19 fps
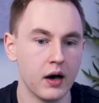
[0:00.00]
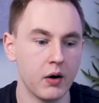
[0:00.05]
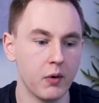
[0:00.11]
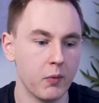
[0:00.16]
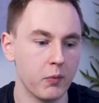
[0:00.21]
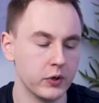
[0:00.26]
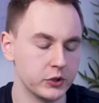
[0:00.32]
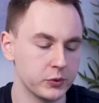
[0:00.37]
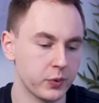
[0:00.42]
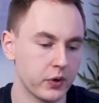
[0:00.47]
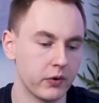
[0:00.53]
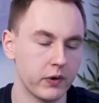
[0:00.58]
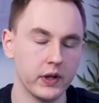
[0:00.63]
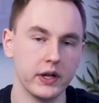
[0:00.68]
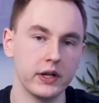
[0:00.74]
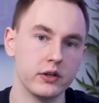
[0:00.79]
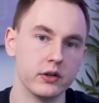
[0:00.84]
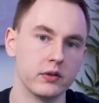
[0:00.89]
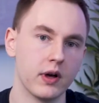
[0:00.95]
which were
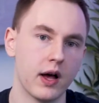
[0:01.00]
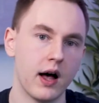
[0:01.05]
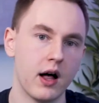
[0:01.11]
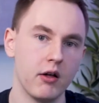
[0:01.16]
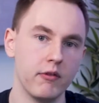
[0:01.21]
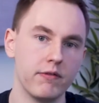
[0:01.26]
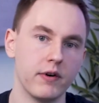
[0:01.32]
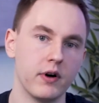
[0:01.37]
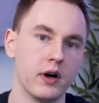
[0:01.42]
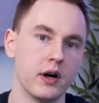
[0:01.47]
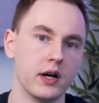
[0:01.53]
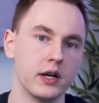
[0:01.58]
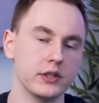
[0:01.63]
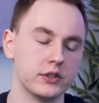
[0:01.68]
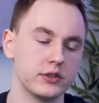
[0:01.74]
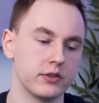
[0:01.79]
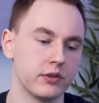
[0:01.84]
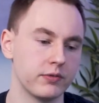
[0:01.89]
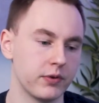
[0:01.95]
related to alpha. And
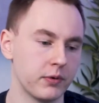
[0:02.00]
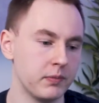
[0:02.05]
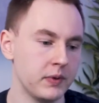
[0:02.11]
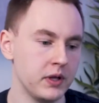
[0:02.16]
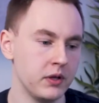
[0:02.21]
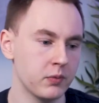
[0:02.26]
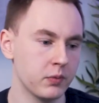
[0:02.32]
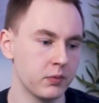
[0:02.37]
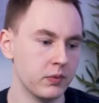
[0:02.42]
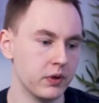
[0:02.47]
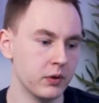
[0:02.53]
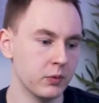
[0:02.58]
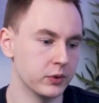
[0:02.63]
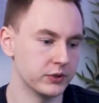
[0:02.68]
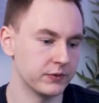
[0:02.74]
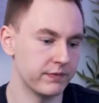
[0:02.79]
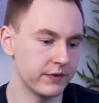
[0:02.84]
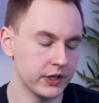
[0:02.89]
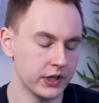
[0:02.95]
so for me, it
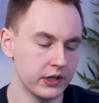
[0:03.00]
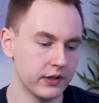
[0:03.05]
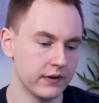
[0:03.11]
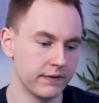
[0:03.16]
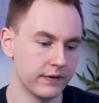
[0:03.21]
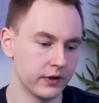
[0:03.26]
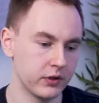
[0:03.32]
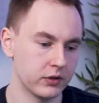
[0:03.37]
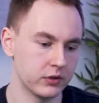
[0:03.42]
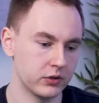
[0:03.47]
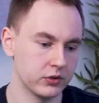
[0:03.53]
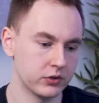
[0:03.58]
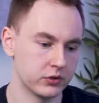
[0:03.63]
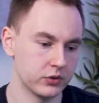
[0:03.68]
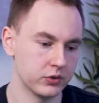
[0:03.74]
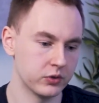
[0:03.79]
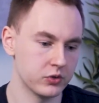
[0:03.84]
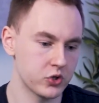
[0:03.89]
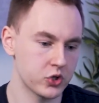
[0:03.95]
was very difficult
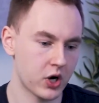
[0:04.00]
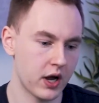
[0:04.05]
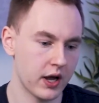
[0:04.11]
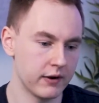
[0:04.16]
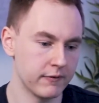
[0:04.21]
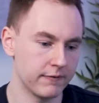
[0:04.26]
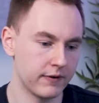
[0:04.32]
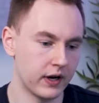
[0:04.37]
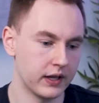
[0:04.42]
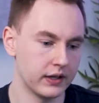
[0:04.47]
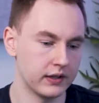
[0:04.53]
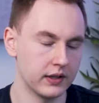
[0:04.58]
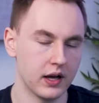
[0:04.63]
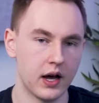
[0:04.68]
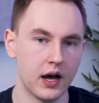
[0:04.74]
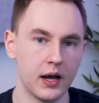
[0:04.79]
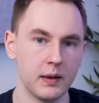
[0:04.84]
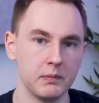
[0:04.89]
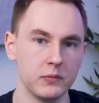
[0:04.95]
to try and find
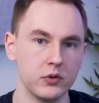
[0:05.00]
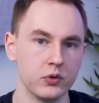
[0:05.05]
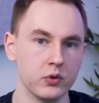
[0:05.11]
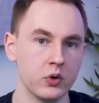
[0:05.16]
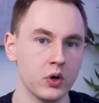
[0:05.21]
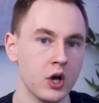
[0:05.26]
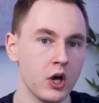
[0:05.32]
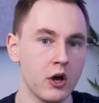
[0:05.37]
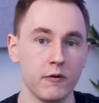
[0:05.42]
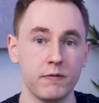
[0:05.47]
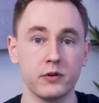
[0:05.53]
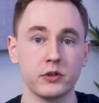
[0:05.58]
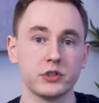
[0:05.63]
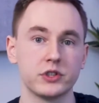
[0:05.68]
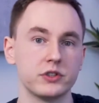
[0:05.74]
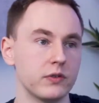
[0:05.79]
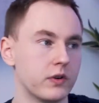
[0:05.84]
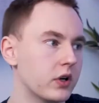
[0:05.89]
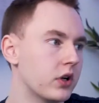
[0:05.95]
time to,
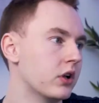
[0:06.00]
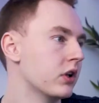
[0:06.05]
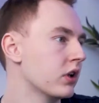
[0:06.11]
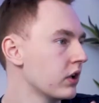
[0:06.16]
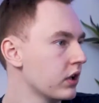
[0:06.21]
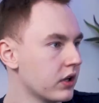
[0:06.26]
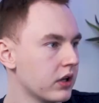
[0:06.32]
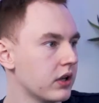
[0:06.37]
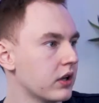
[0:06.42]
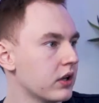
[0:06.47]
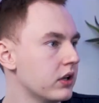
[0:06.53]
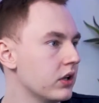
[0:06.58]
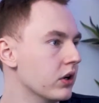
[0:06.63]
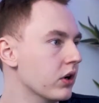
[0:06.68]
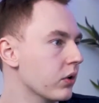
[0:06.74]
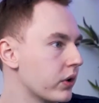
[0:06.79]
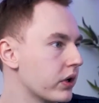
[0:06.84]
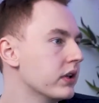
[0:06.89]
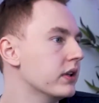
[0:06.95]
first of all,
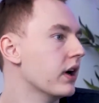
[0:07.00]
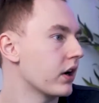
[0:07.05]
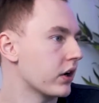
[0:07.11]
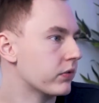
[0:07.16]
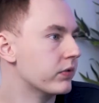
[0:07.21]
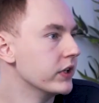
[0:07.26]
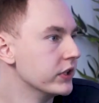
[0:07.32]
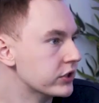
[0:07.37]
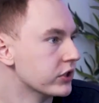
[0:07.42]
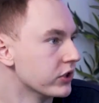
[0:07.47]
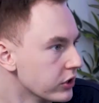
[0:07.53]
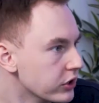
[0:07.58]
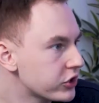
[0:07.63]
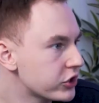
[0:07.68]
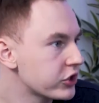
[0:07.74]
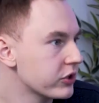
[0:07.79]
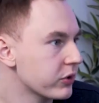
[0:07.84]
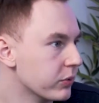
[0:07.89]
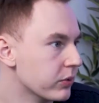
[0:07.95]
conduct
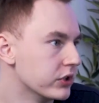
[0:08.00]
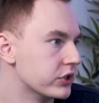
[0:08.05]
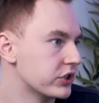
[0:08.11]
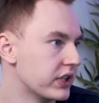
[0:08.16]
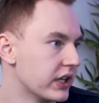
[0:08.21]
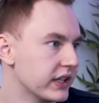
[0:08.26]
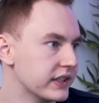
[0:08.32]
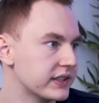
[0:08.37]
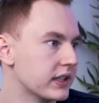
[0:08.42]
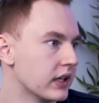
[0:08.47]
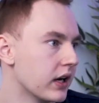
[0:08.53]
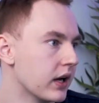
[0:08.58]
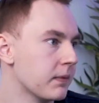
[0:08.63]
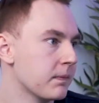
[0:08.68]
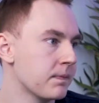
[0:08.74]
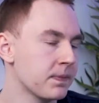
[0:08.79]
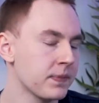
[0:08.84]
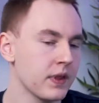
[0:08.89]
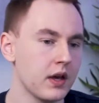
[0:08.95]
research, which takes time.